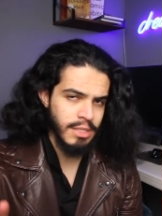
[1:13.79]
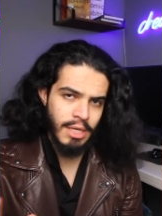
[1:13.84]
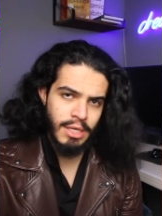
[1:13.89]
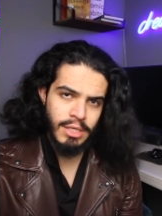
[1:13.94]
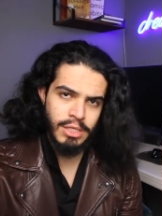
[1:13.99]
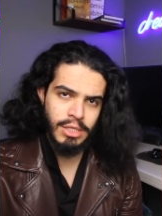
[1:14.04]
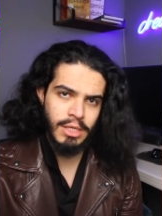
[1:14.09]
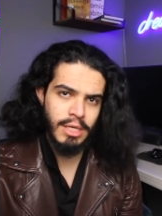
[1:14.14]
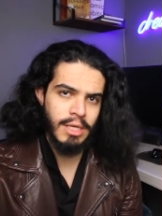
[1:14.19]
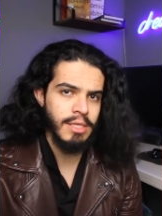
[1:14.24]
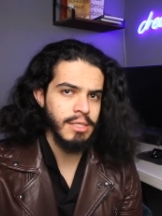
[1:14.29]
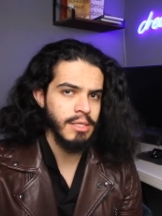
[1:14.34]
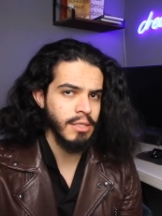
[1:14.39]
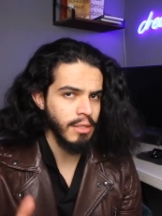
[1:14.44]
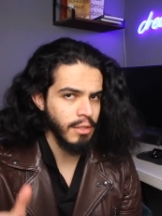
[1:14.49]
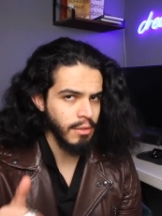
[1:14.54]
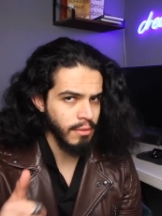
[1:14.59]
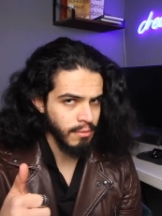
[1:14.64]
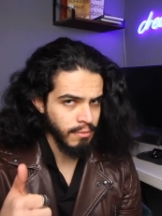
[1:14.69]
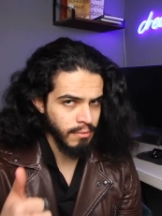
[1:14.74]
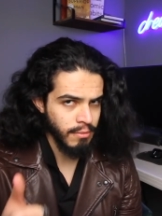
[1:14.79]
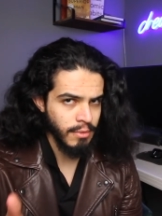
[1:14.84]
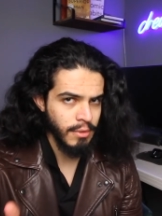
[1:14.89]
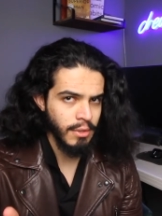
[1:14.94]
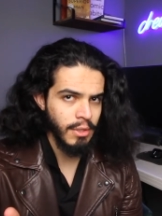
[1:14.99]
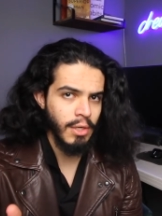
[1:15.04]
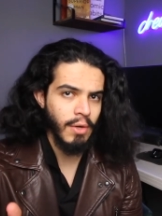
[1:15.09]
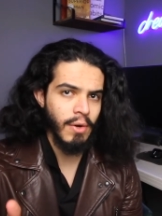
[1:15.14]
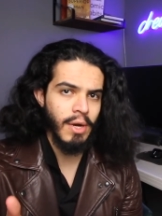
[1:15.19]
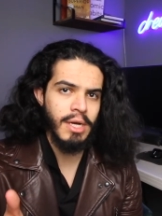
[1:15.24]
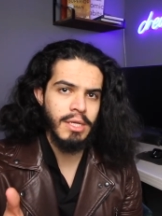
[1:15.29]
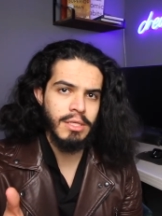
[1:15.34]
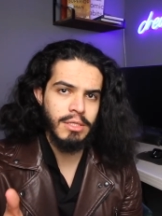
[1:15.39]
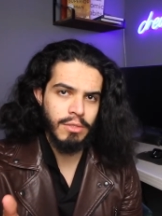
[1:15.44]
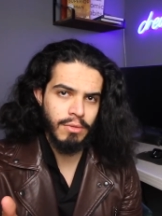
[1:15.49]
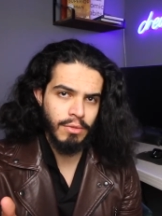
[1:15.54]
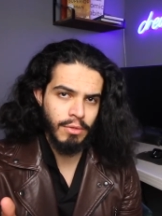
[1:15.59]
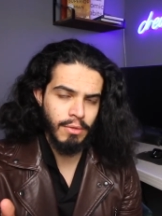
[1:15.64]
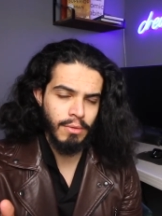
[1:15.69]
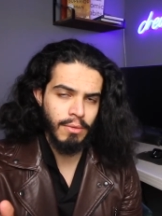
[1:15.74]
and engineers and credit
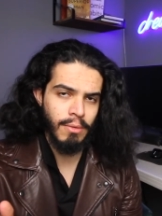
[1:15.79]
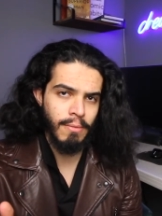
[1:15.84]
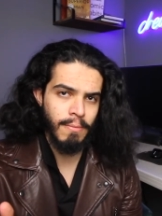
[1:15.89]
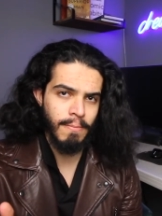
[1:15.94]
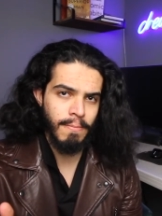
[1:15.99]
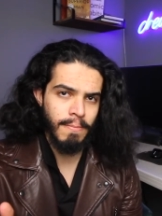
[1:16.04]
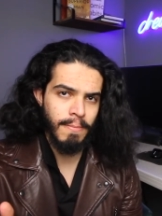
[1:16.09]
to you.